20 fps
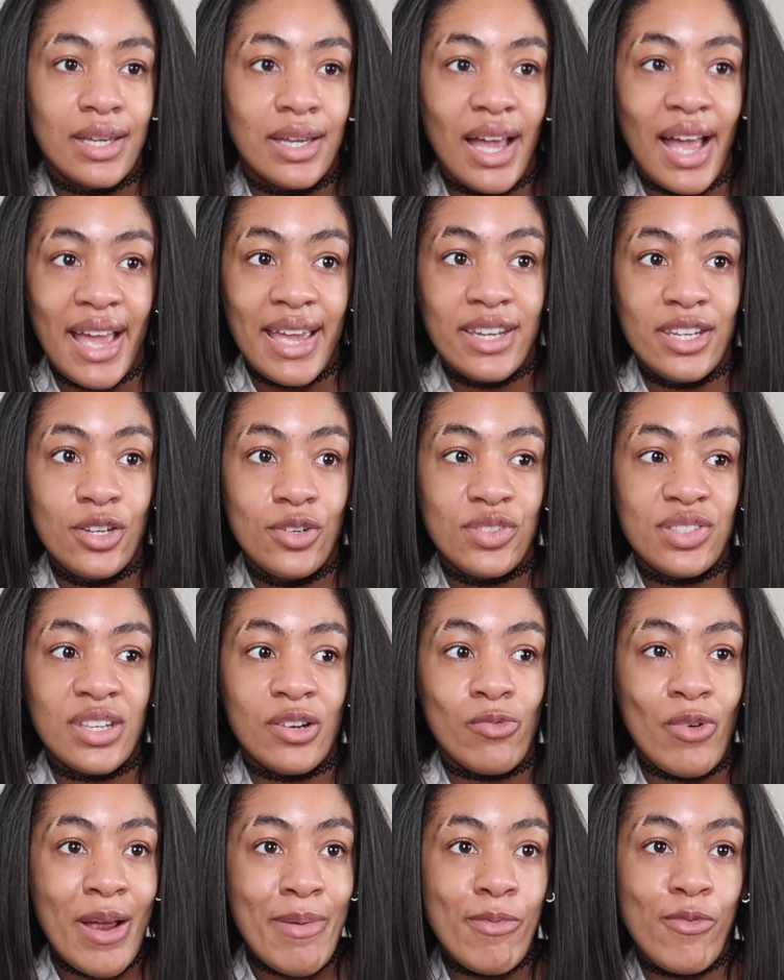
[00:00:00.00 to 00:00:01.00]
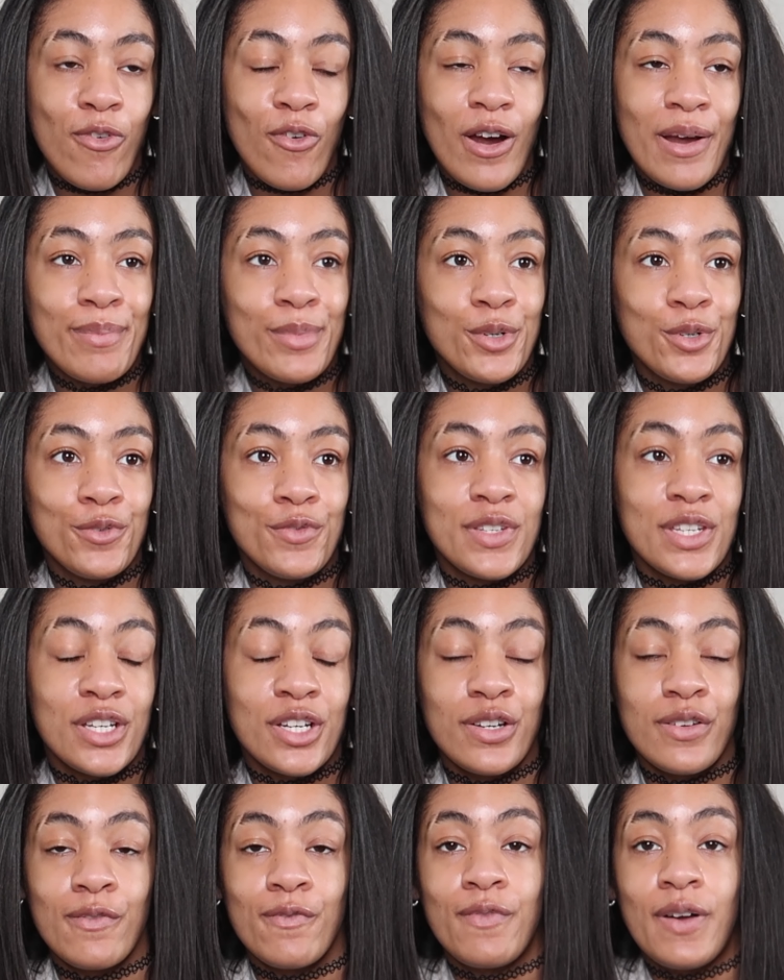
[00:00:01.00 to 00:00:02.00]
I had used it right before I moved,
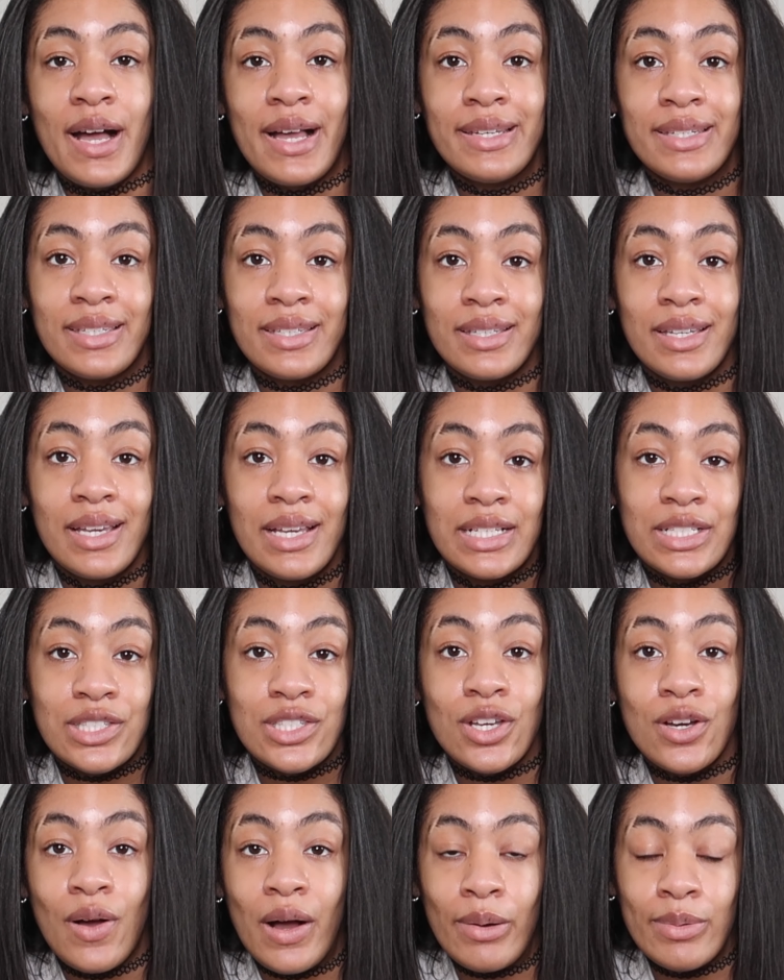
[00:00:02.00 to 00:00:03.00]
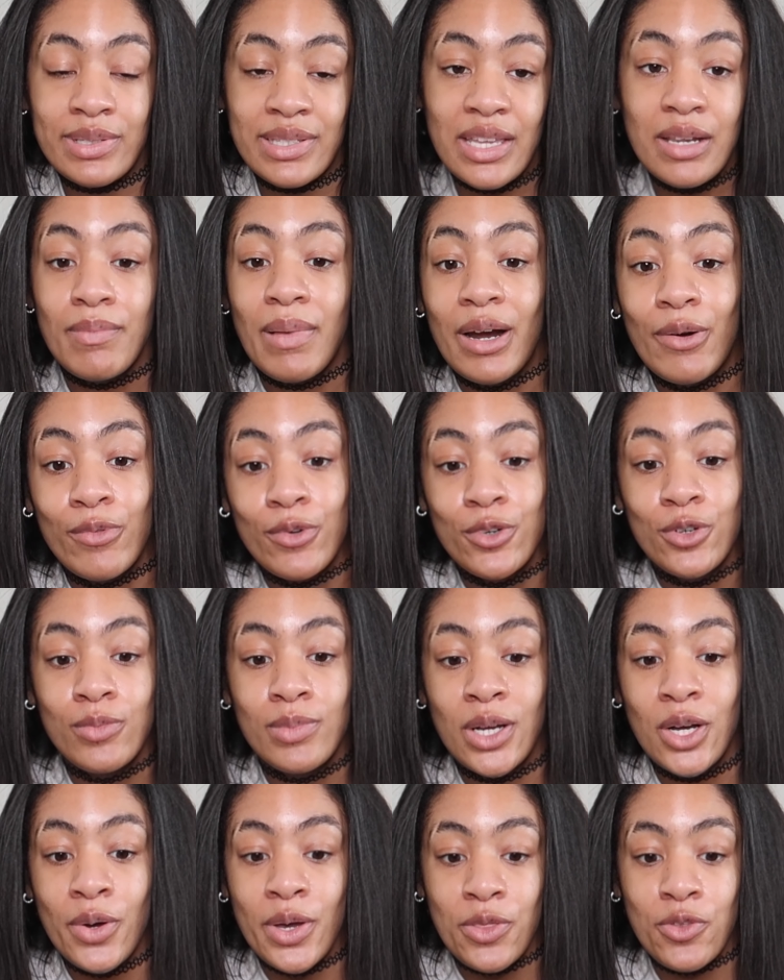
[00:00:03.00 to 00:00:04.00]
couldn't find it. So I was in my
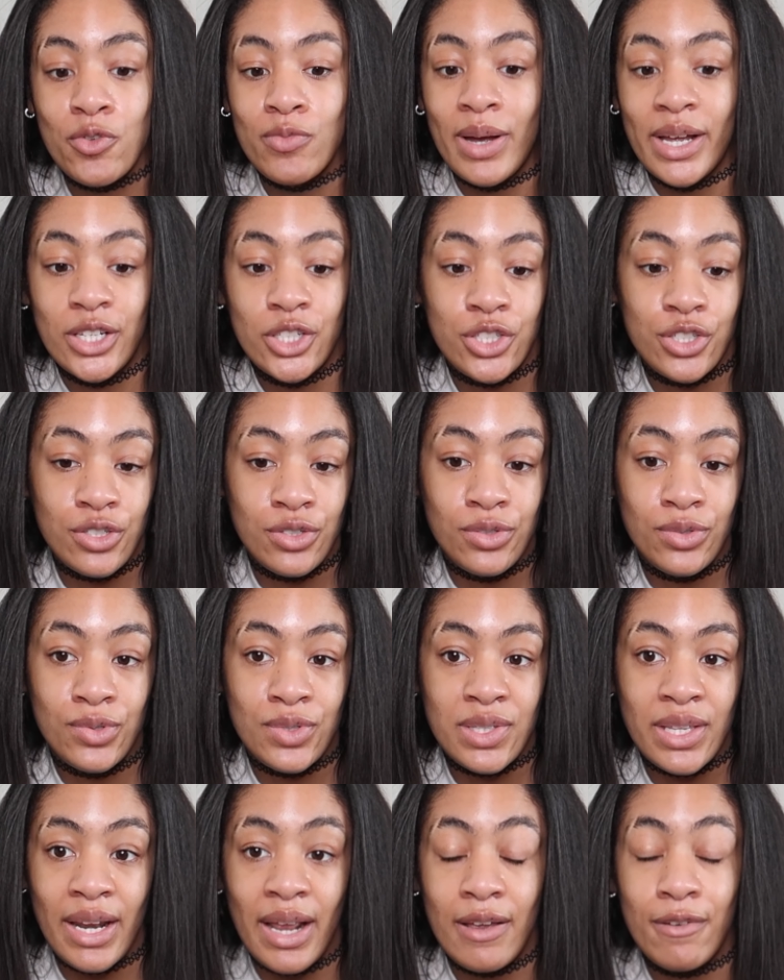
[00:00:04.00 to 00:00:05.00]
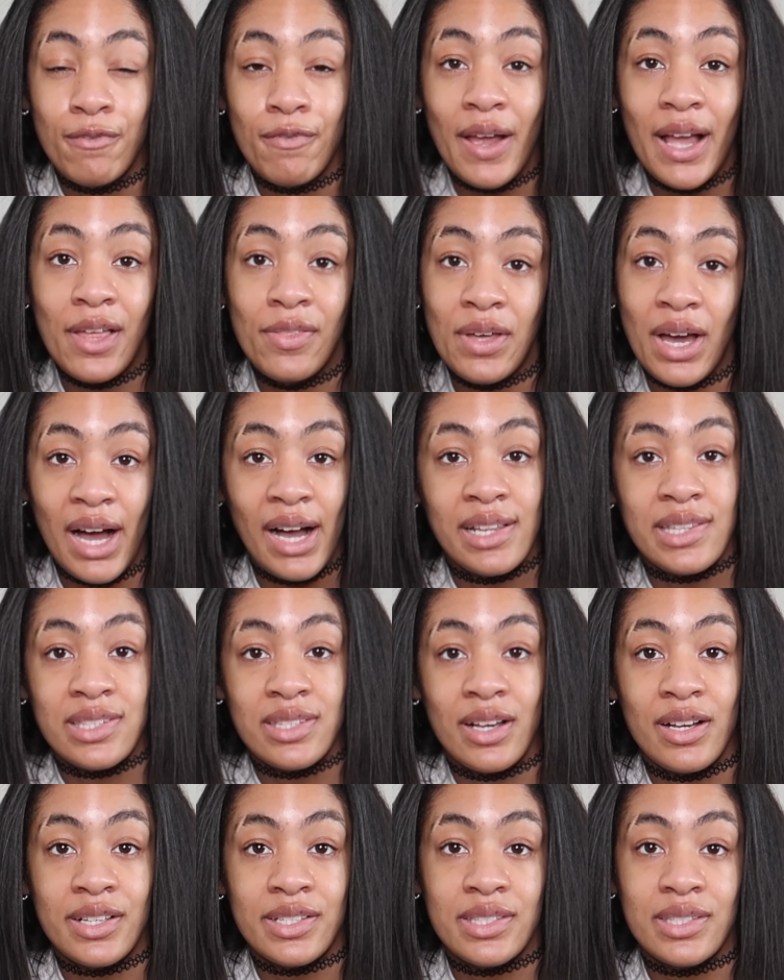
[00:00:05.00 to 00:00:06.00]
room going through my shoes and I found the hot
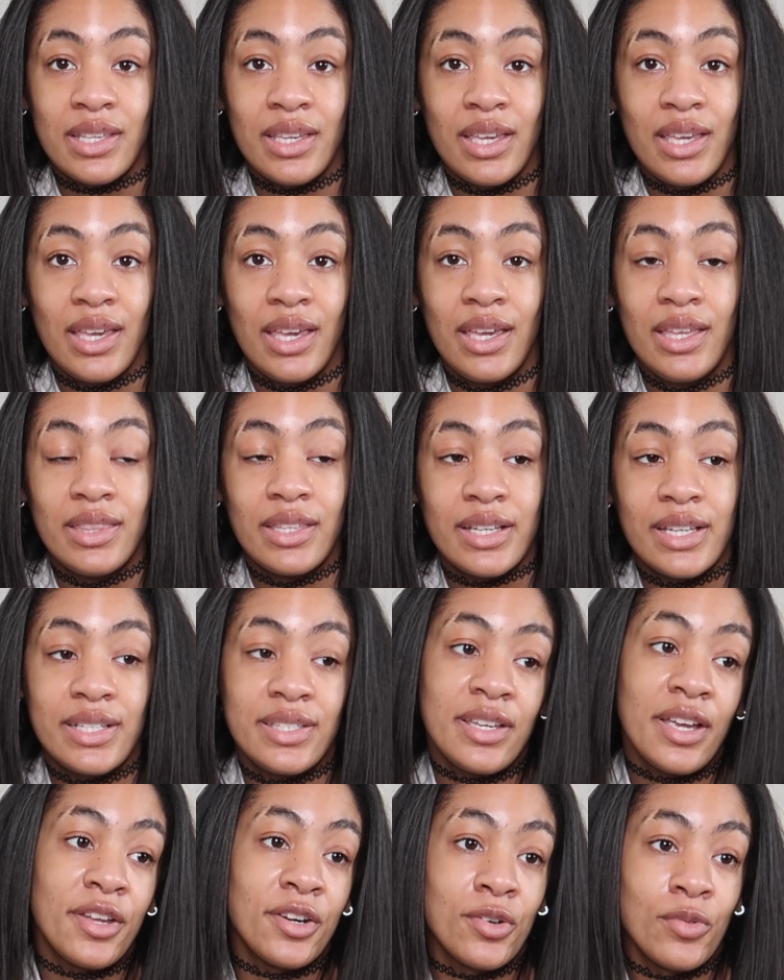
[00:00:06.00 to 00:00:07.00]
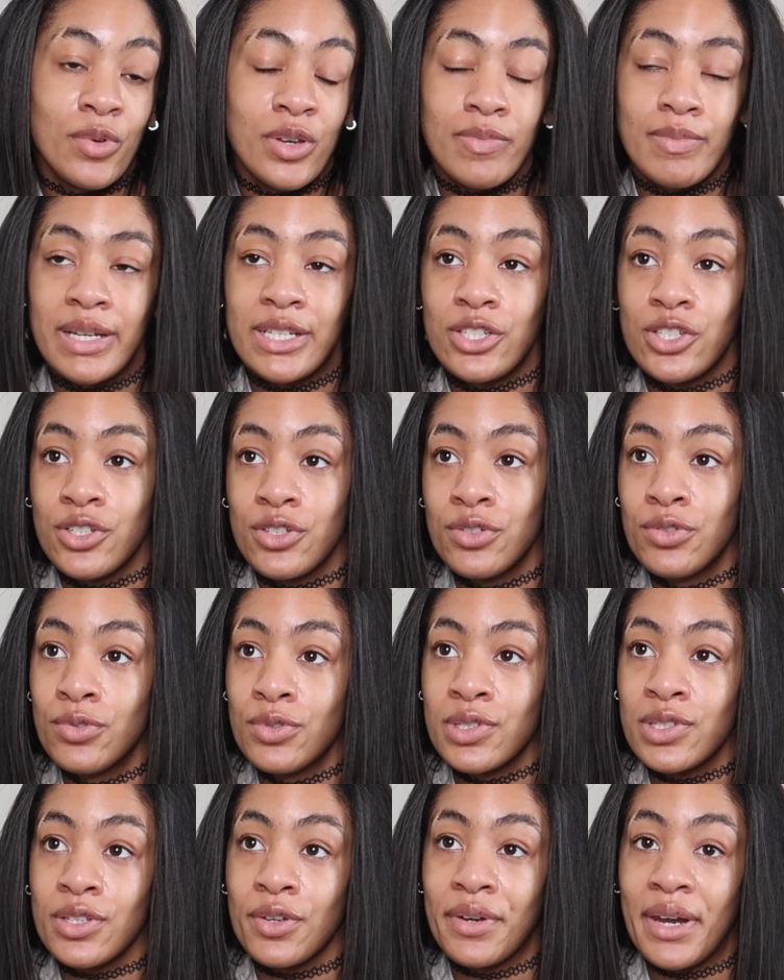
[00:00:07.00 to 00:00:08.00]
sauce in the container with my
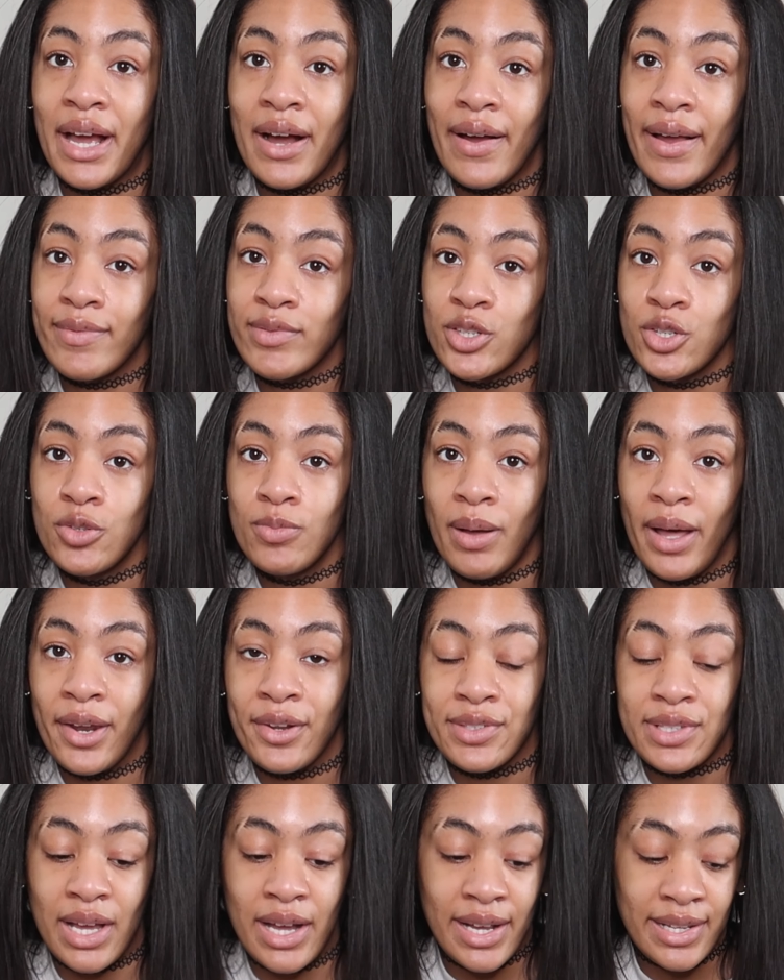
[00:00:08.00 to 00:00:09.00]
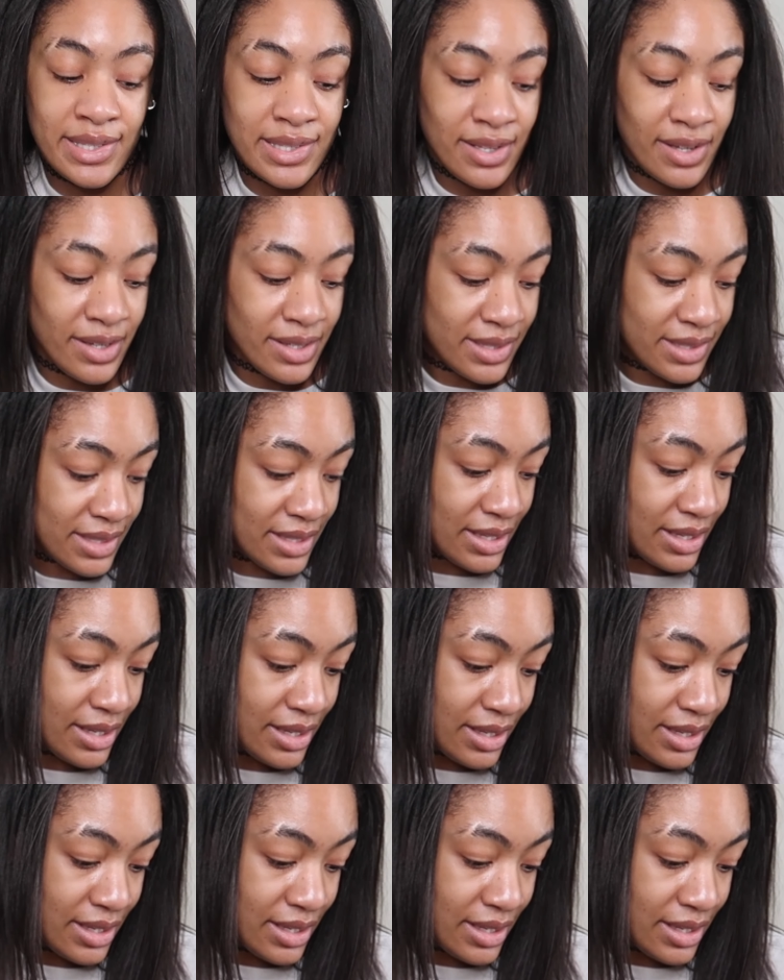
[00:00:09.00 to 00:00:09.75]
shoes. So now I have two bottles of hot sauce.